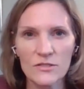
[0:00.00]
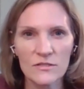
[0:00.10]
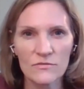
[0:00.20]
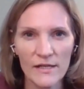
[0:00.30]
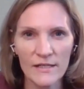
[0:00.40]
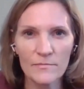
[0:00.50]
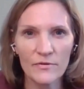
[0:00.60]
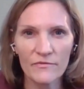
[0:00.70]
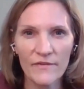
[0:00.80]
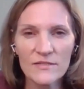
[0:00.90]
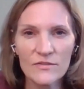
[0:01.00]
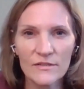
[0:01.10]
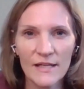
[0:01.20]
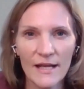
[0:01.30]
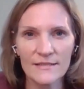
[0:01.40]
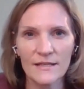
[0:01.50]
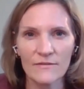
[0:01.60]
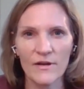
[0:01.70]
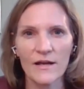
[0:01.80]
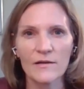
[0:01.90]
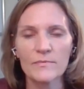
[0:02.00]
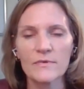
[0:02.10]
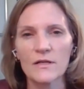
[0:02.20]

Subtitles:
just a random professor, and asking for help.